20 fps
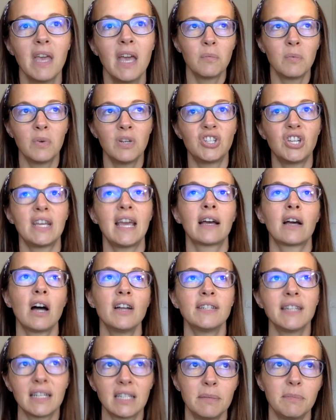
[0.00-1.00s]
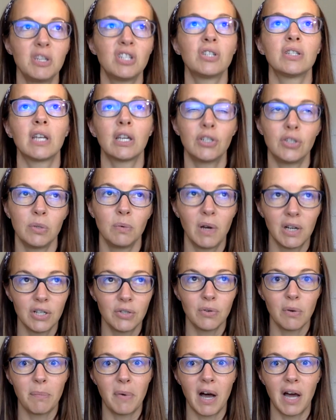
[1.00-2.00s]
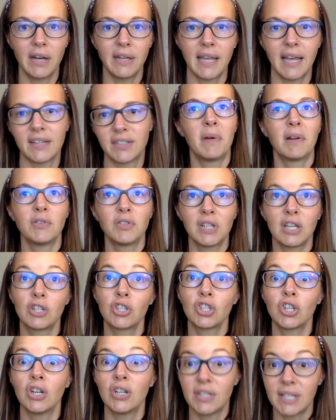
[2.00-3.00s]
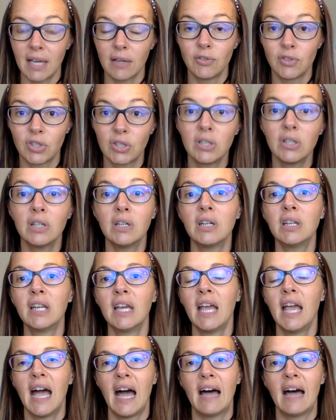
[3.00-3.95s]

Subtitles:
When she contacted me, she's like, do you want to do a podcast? And I was like, sure, sounds good.